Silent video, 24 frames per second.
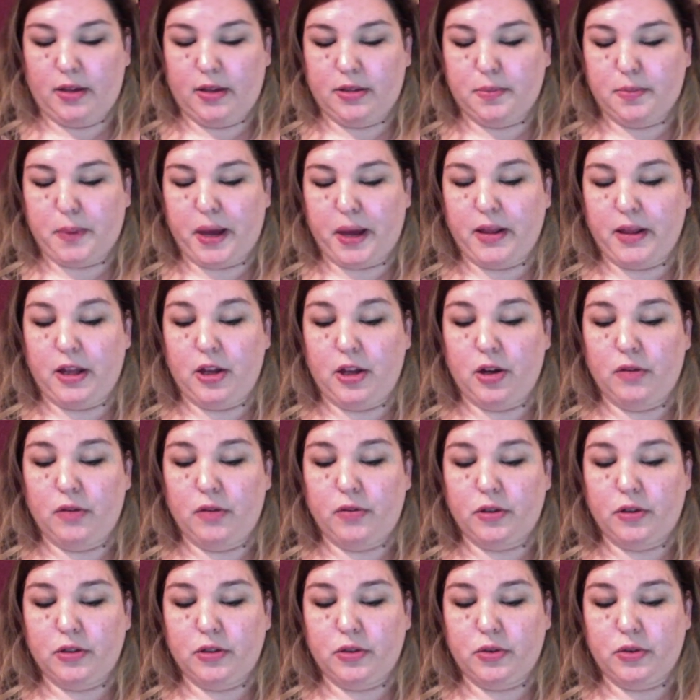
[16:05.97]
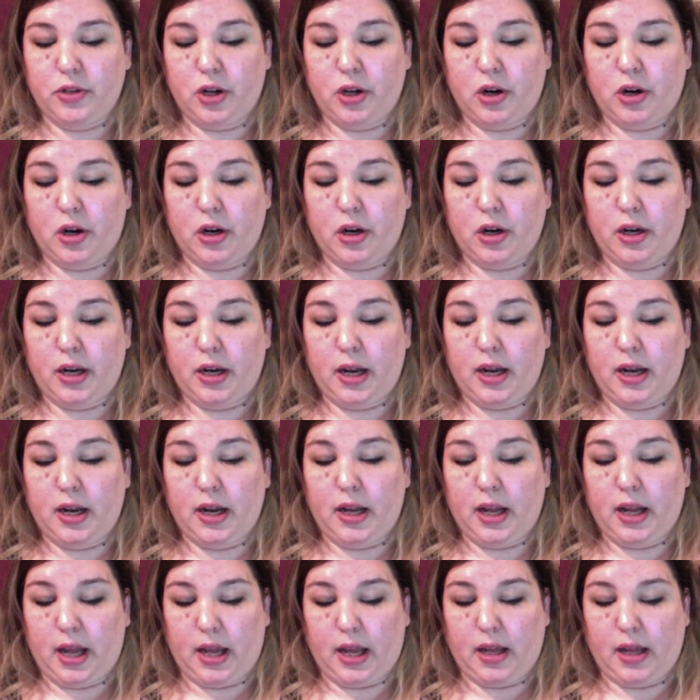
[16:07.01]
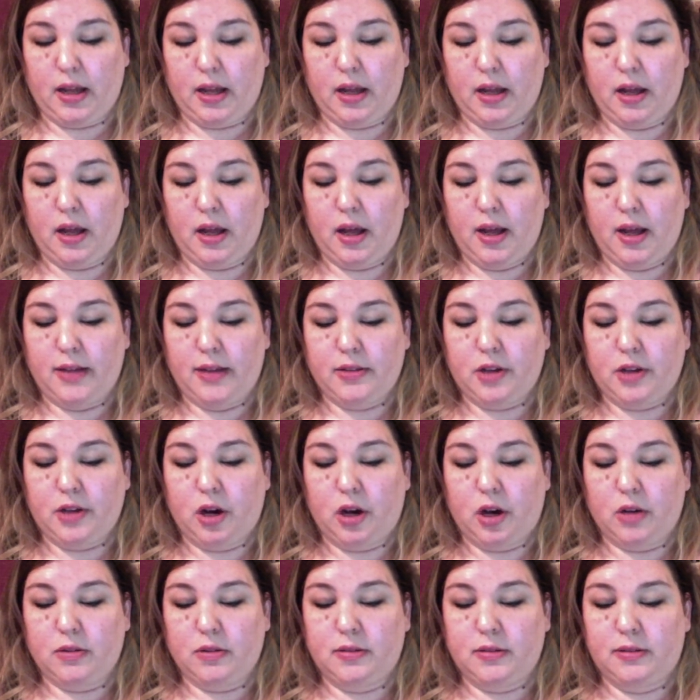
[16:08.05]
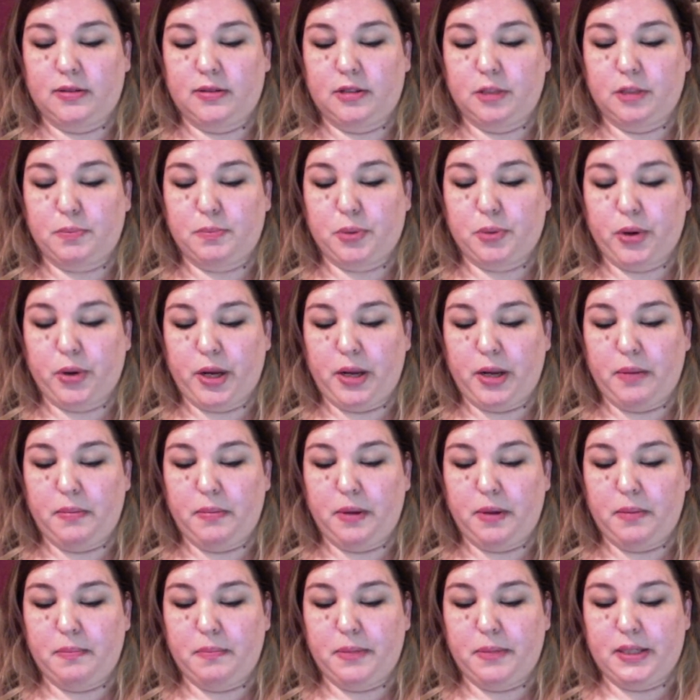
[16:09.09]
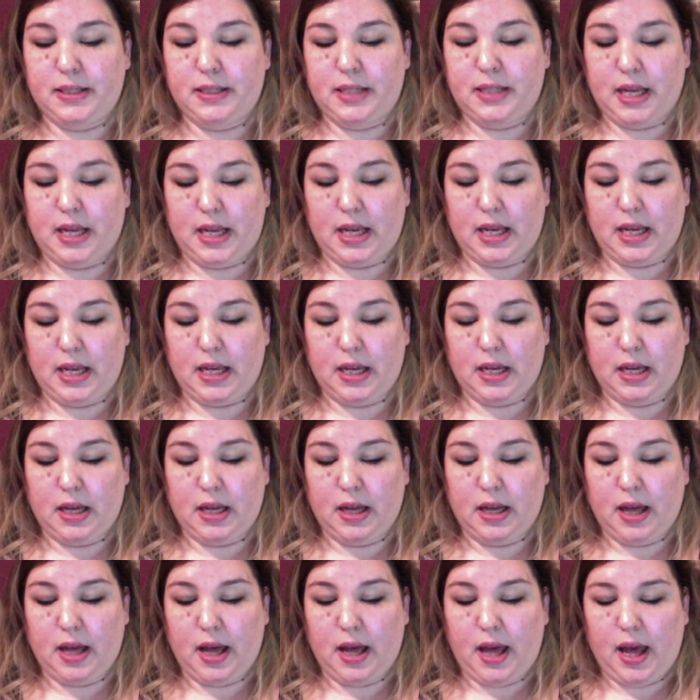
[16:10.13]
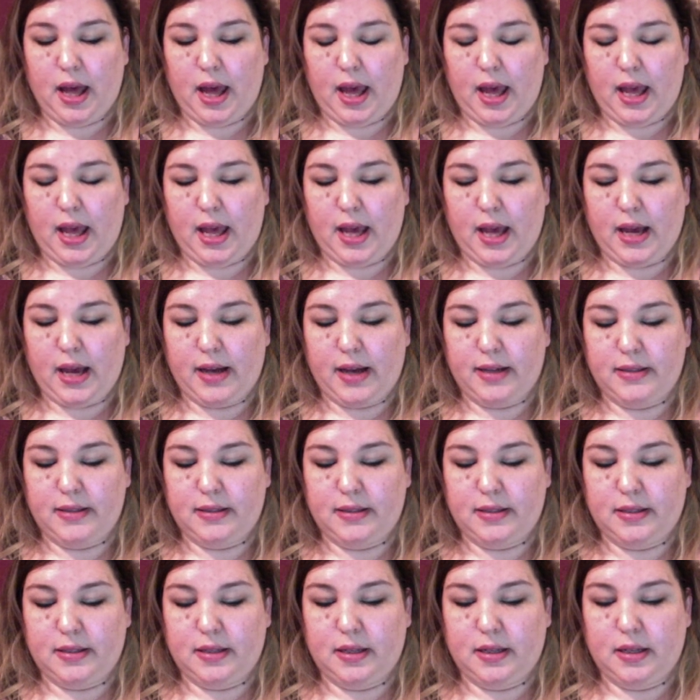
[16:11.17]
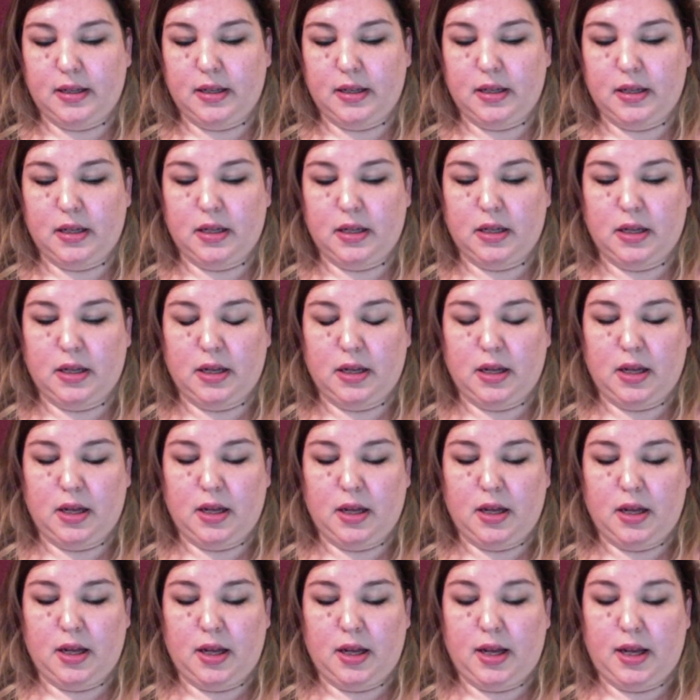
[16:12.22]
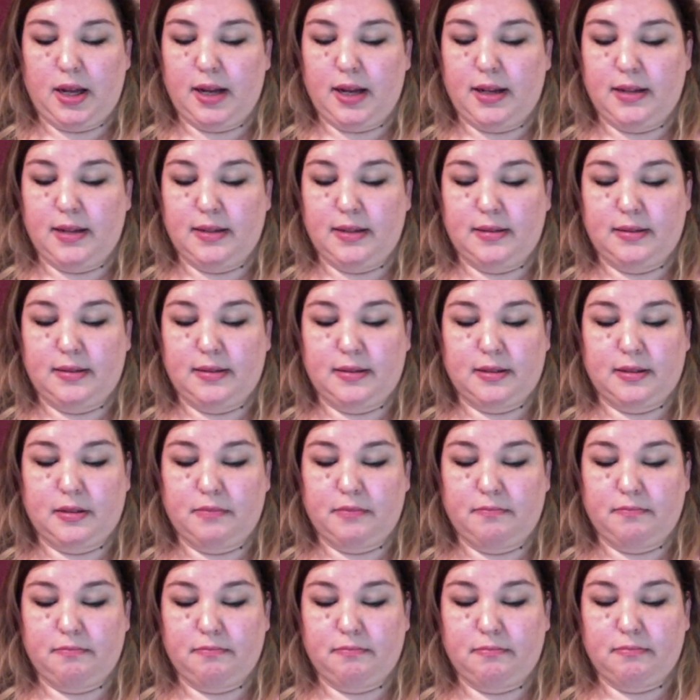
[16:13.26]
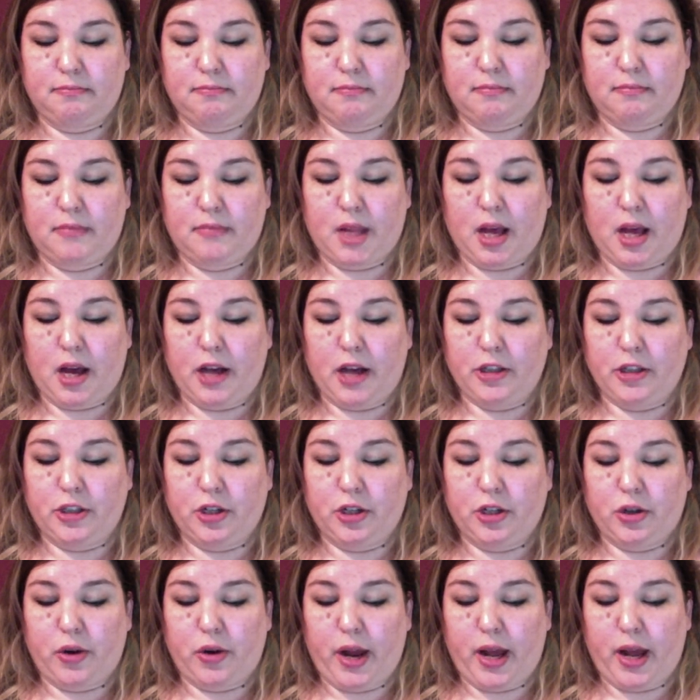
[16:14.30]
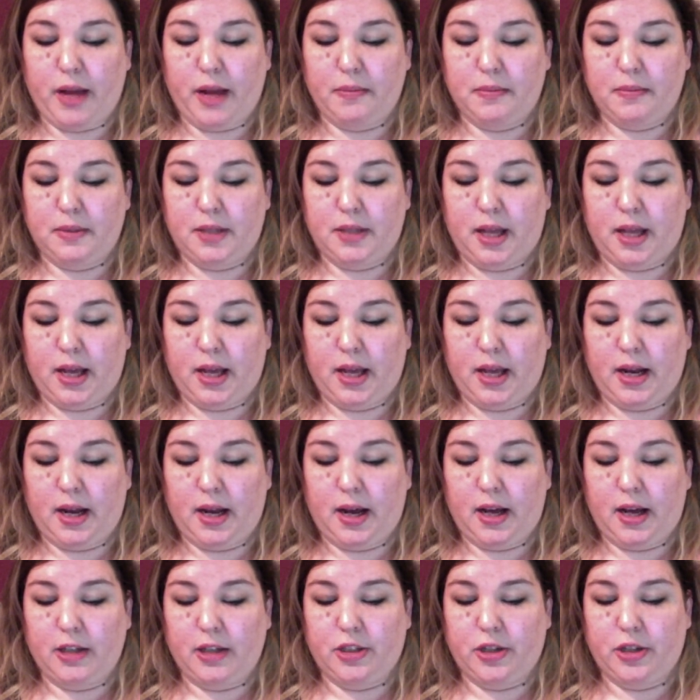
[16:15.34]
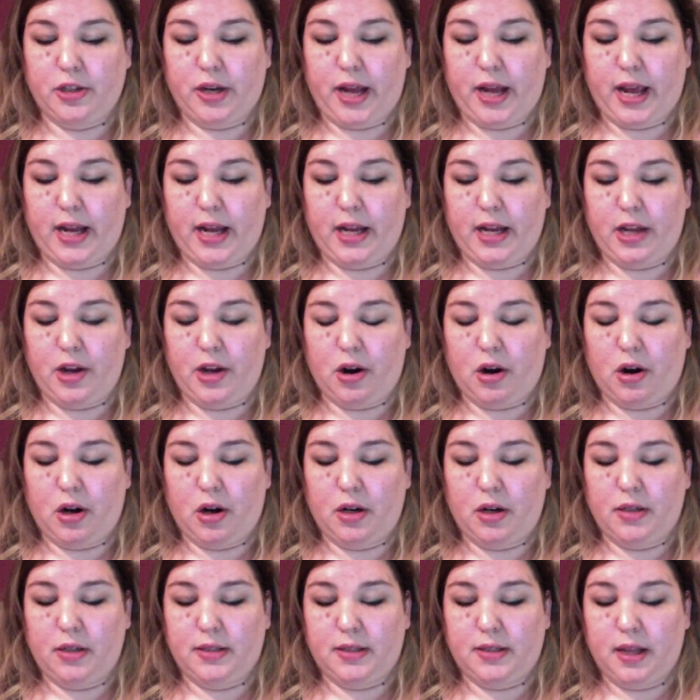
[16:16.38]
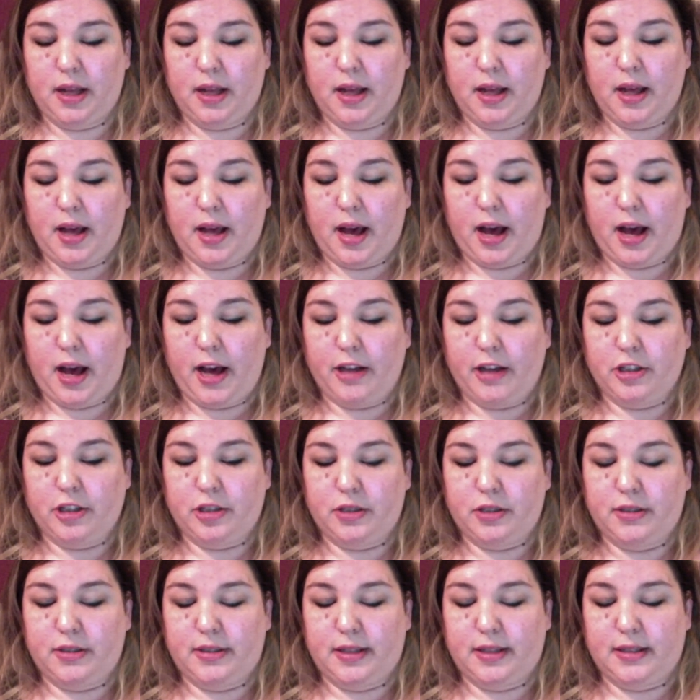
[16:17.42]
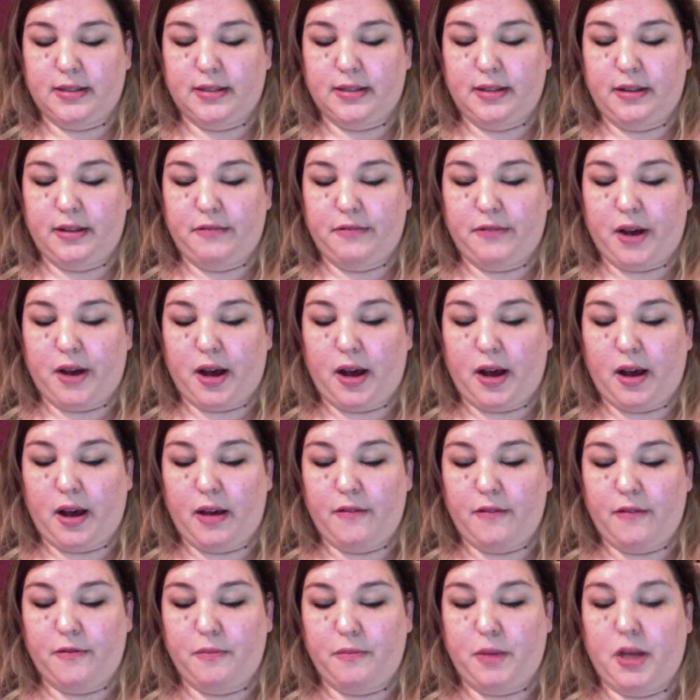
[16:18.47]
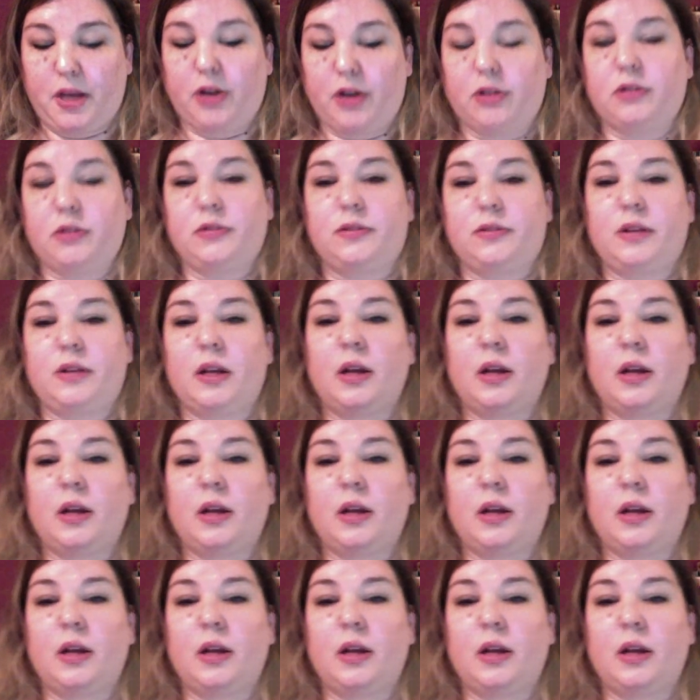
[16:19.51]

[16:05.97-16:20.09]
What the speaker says: by the Universal Yarn Inc. It's called Supreme Batik, and it is 100 grams and 180 yards, 165 meters.